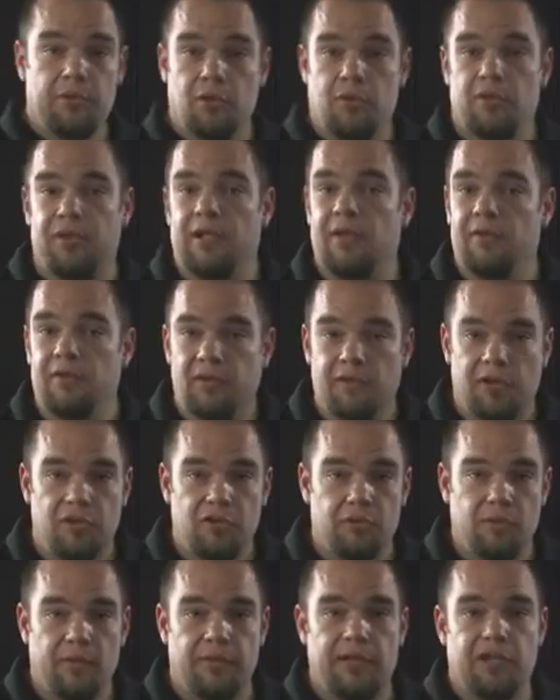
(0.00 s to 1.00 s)
going down the
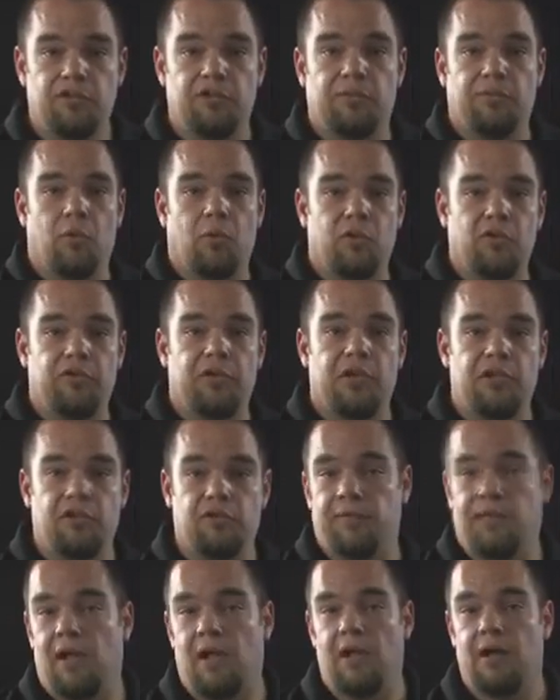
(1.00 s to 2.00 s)
list with H4s and
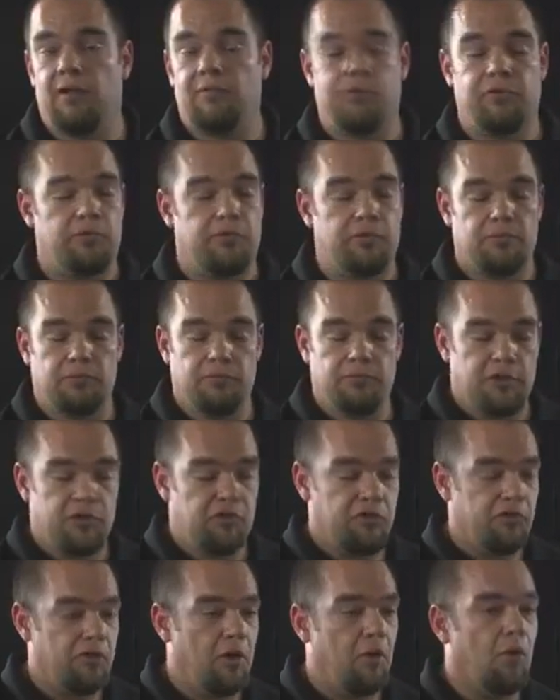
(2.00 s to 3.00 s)
H5s
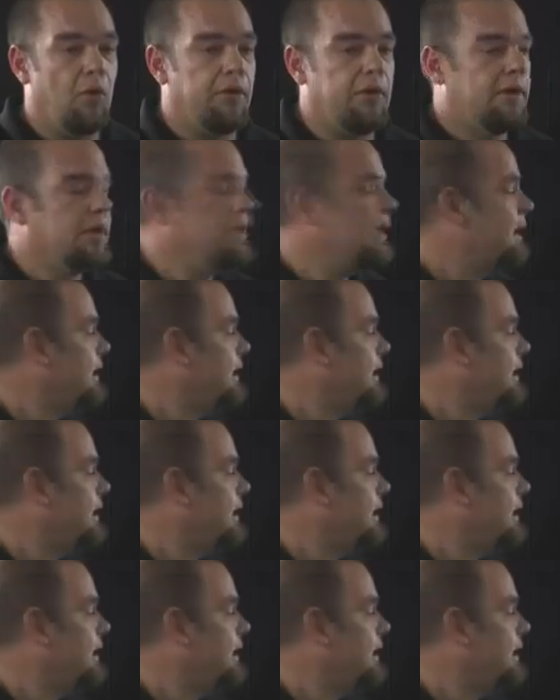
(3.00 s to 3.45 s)
and so on.